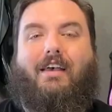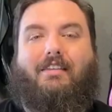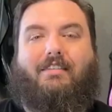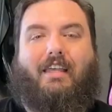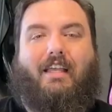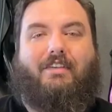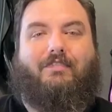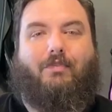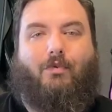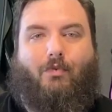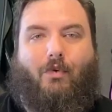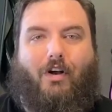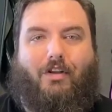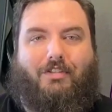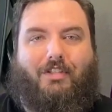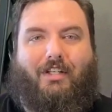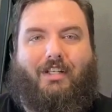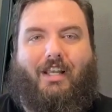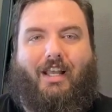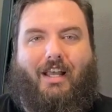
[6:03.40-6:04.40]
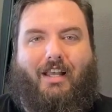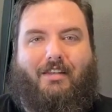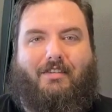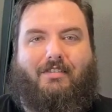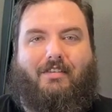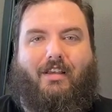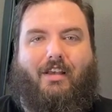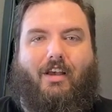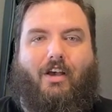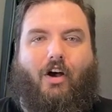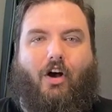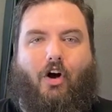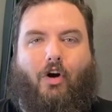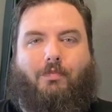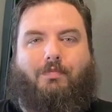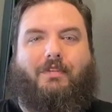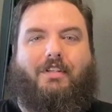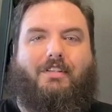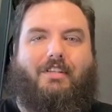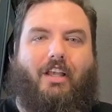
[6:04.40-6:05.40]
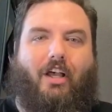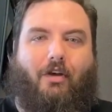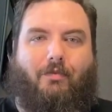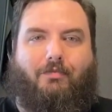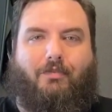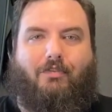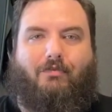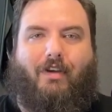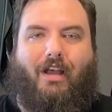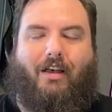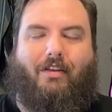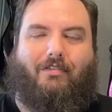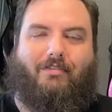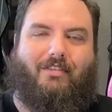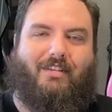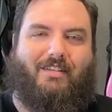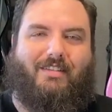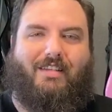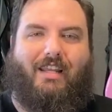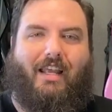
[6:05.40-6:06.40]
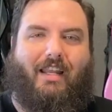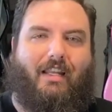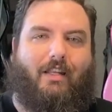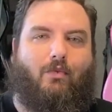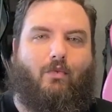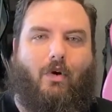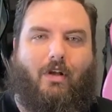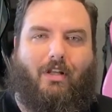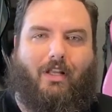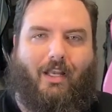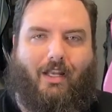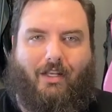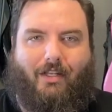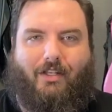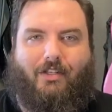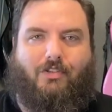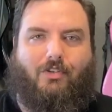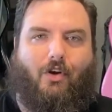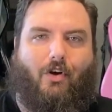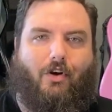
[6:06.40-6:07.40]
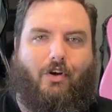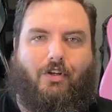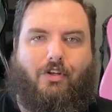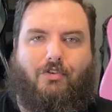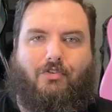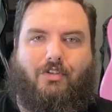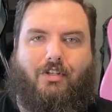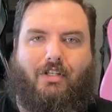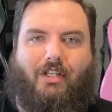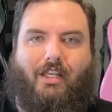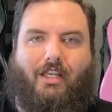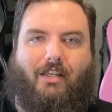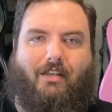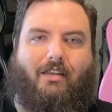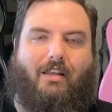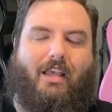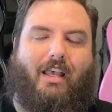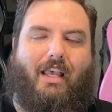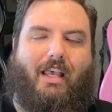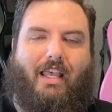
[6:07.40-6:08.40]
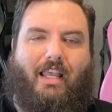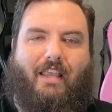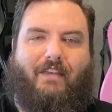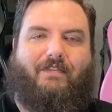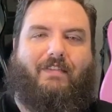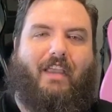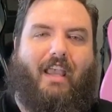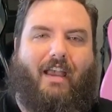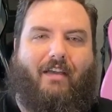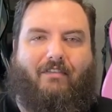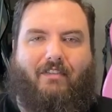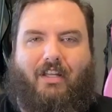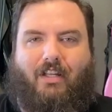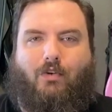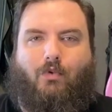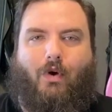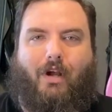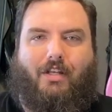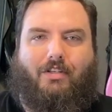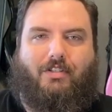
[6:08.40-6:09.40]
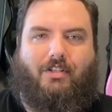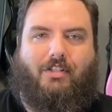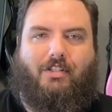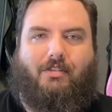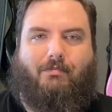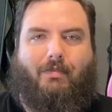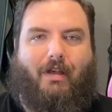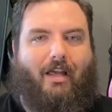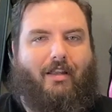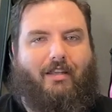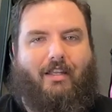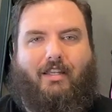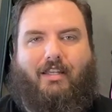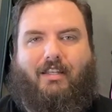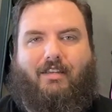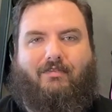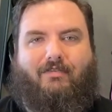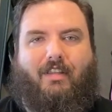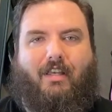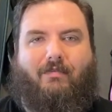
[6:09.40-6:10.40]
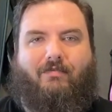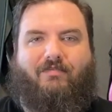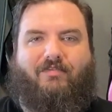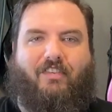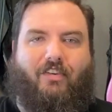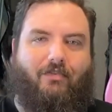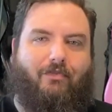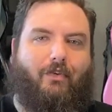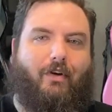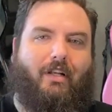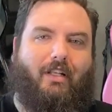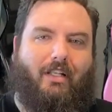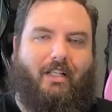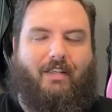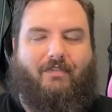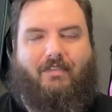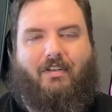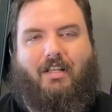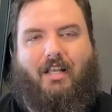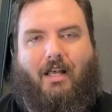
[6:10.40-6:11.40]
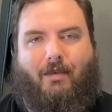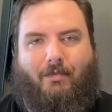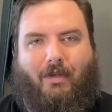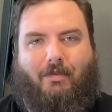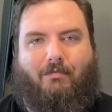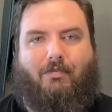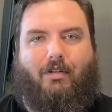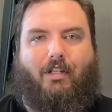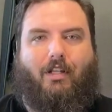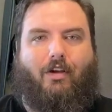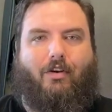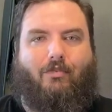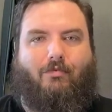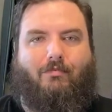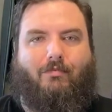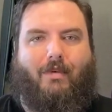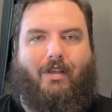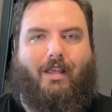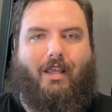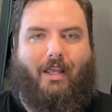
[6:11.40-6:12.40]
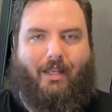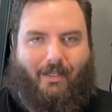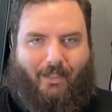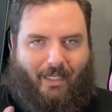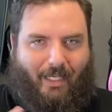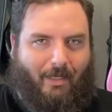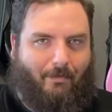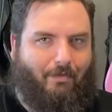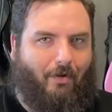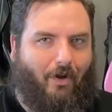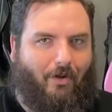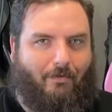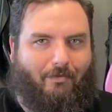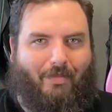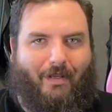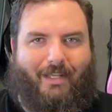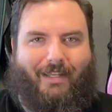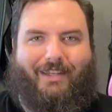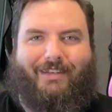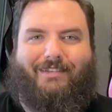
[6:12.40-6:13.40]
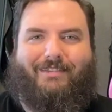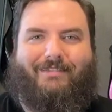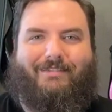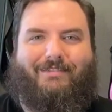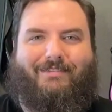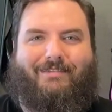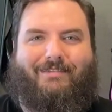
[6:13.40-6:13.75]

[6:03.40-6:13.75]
Thanks for watching, guys. Hope this helped you out in deciding what kind of guitar you should get. If you have any questions about any of them, feel free to leave a comment below and keep on picking.